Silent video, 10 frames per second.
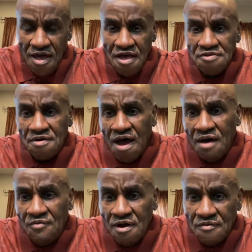So I
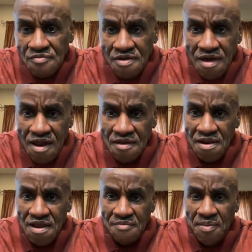want to kind of
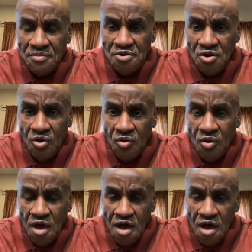let people know,